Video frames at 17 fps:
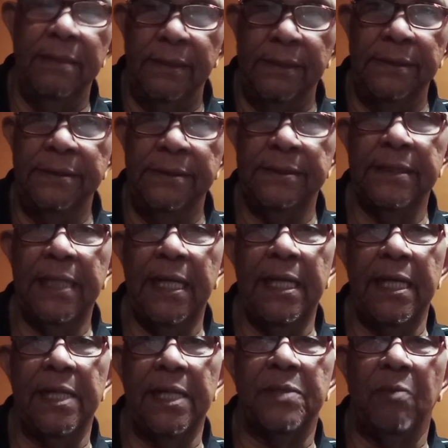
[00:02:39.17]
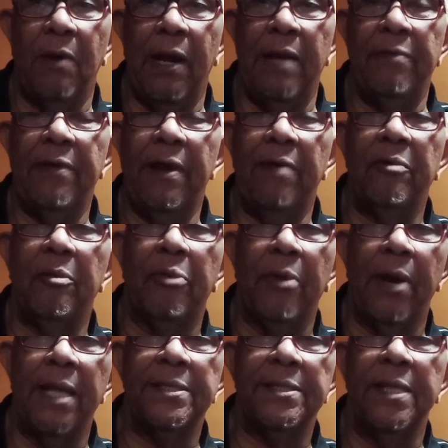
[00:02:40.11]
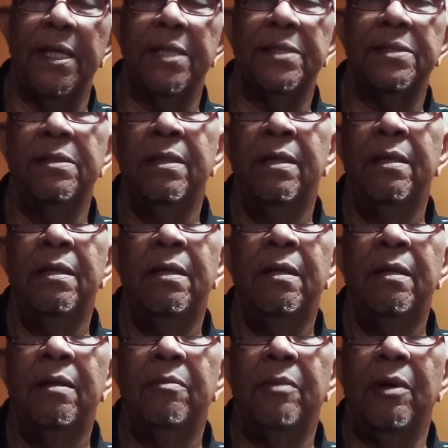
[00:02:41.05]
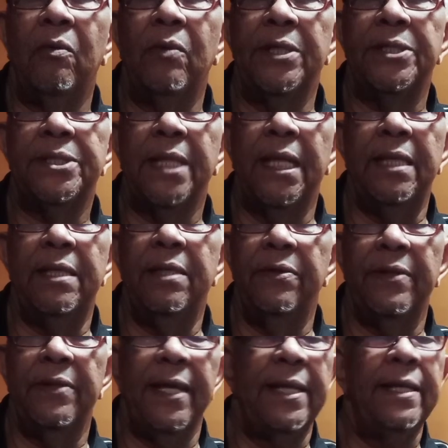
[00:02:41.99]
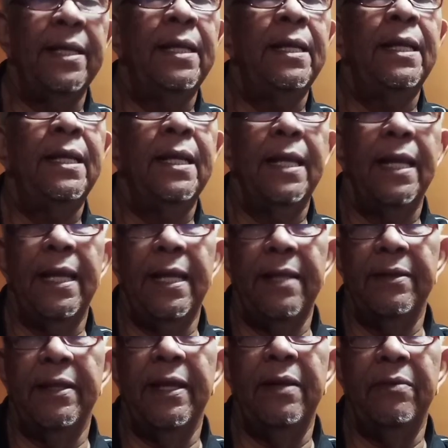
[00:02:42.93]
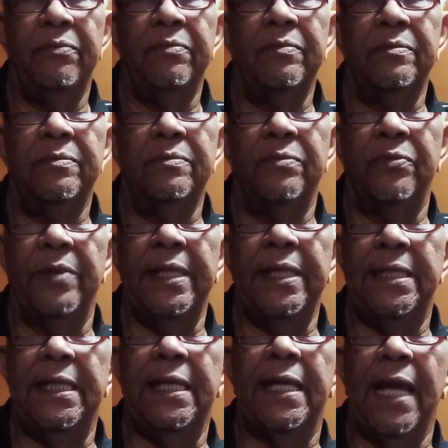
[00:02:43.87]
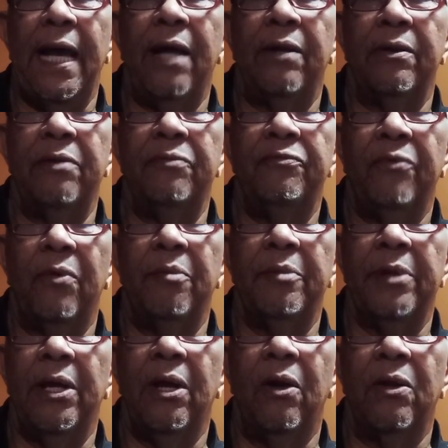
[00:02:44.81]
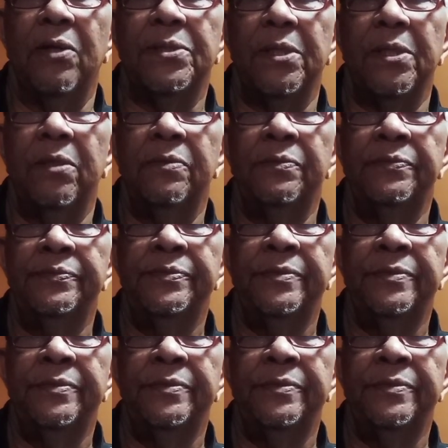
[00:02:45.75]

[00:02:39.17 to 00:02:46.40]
he and his wife have a process by which they do that, and they re-decaled it for me also.